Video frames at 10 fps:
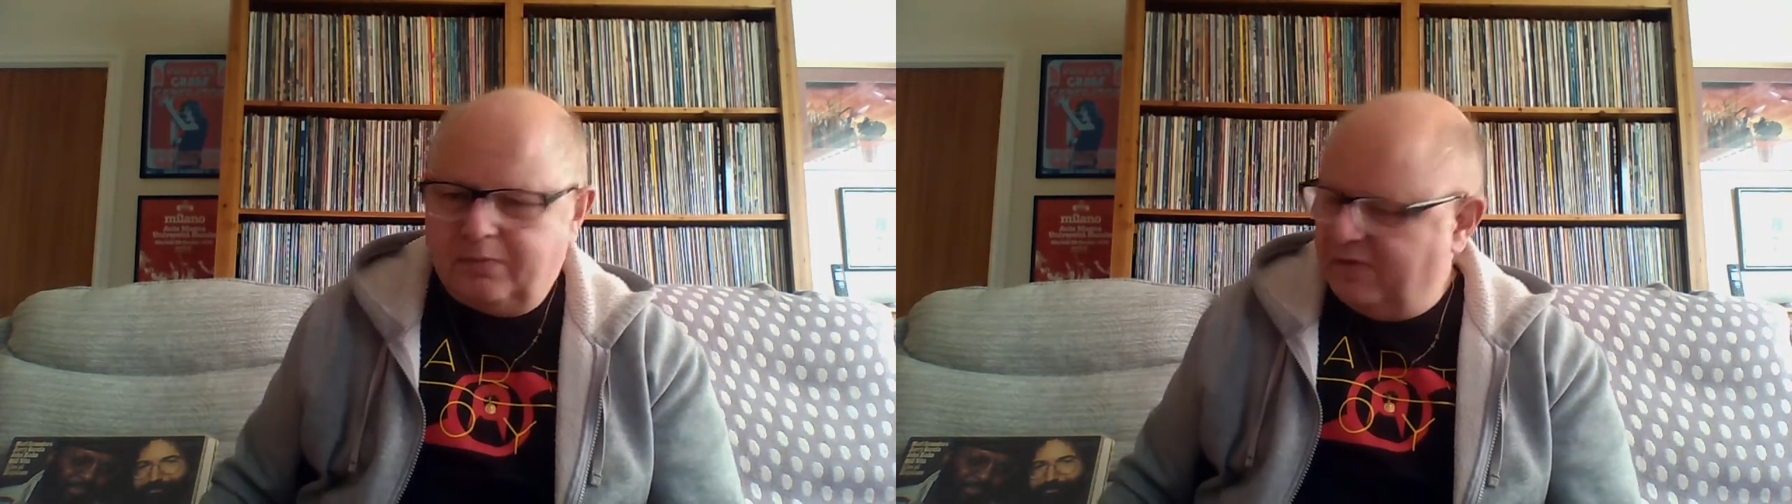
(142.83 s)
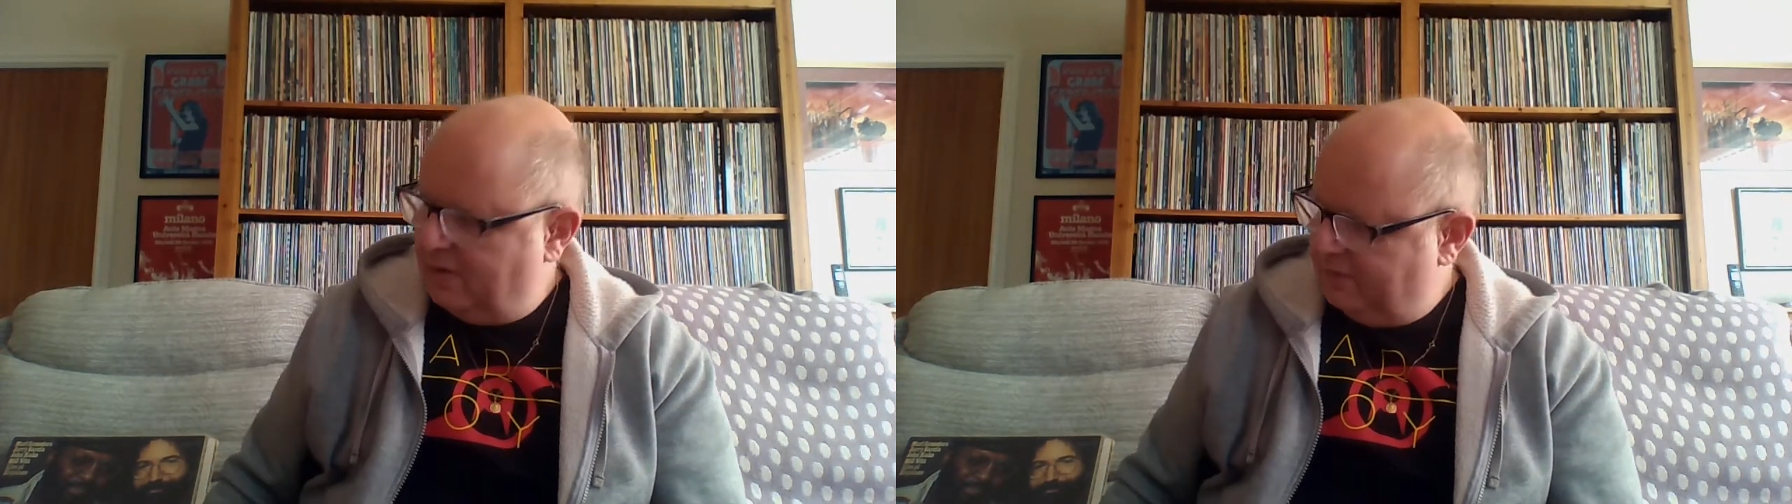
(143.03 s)

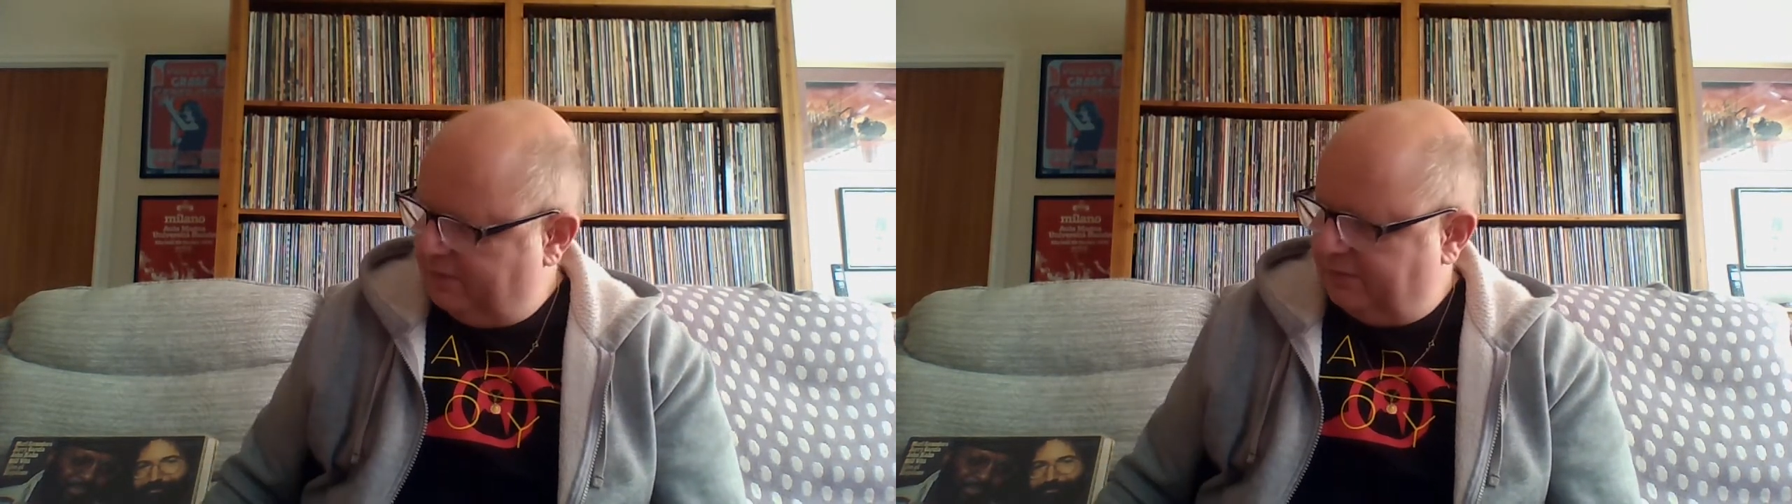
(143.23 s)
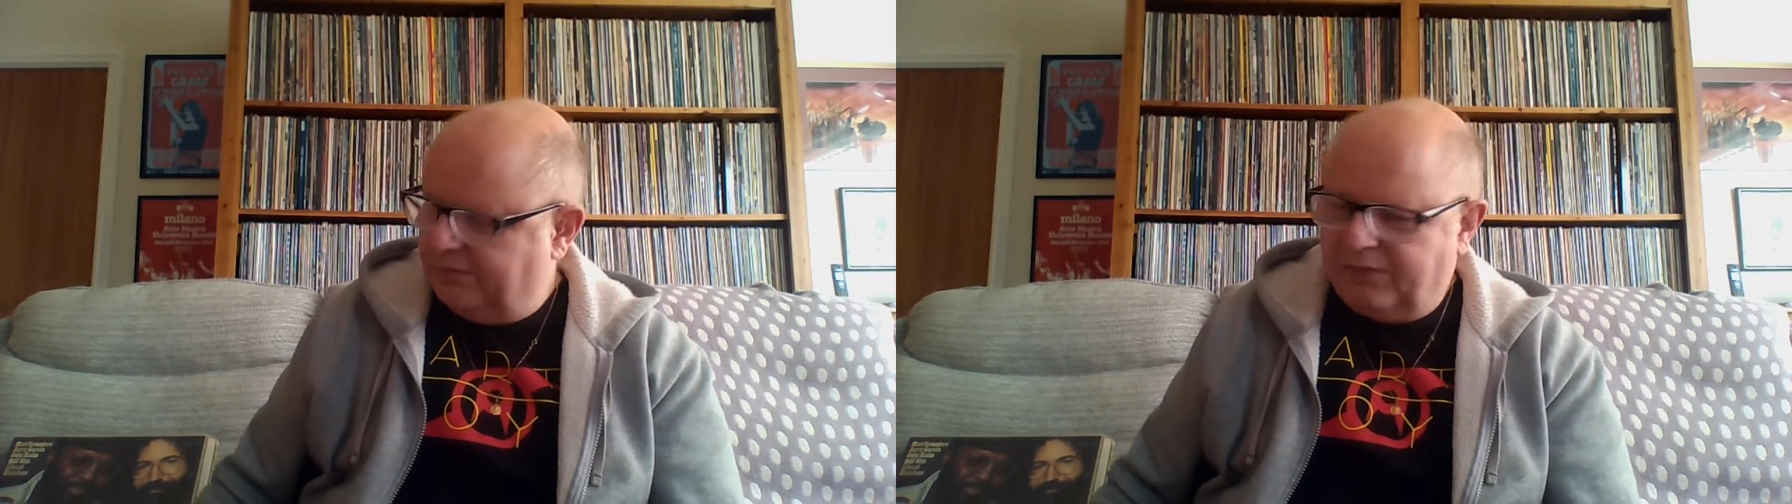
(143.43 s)

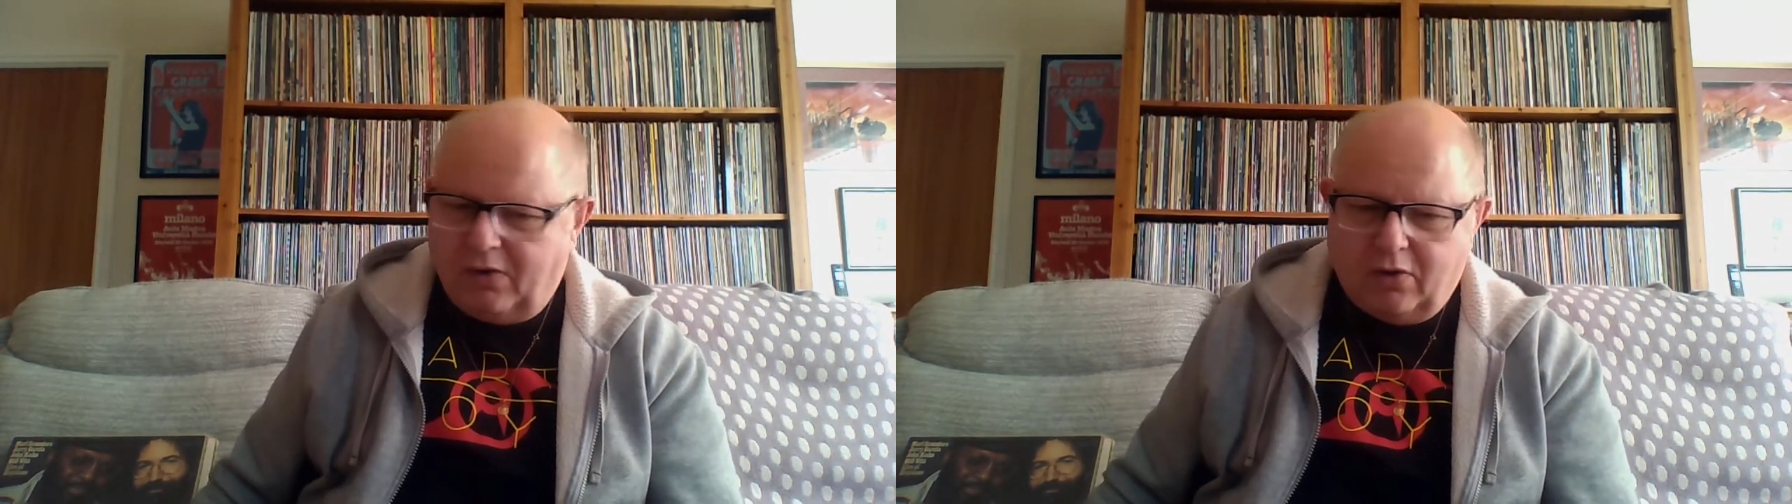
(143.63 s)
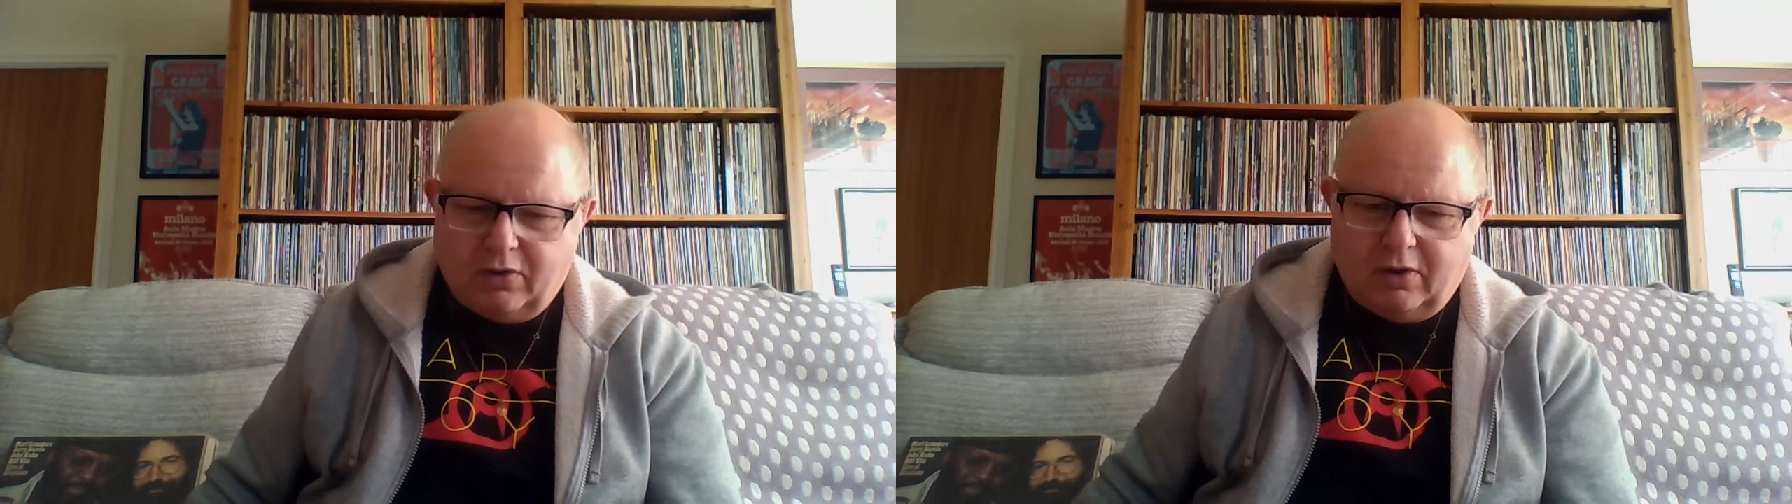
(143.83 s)
Velvet
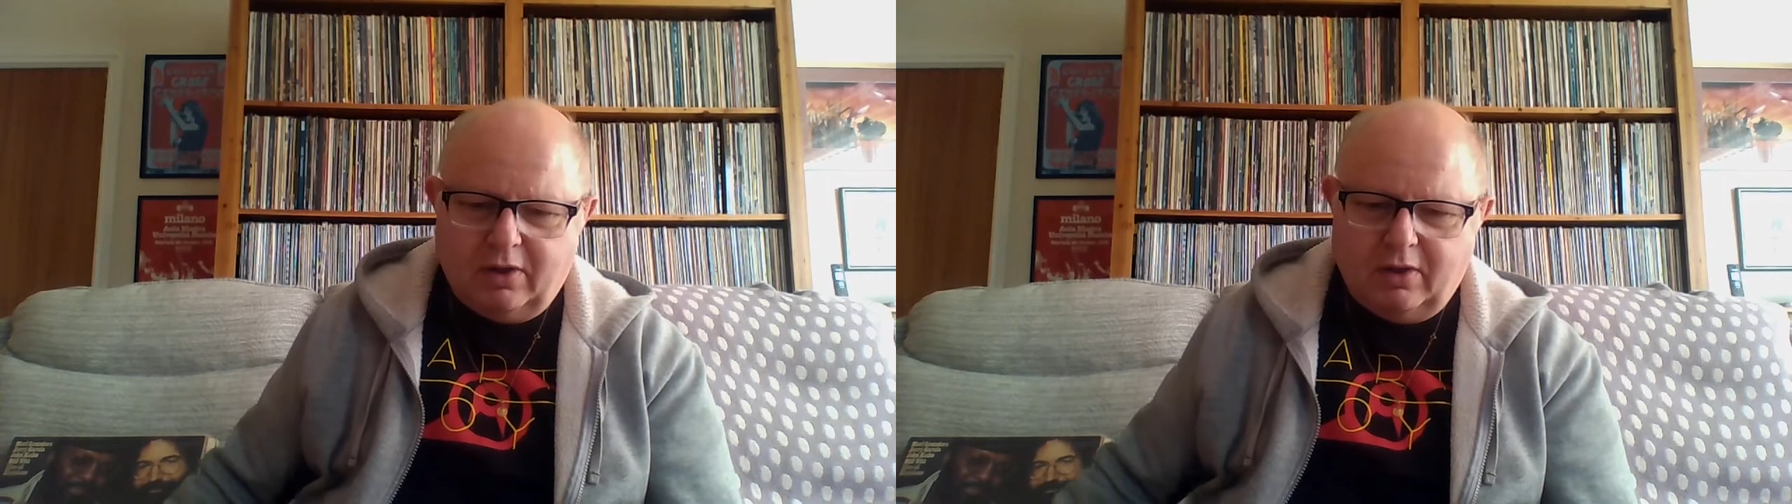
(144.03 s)
Fog,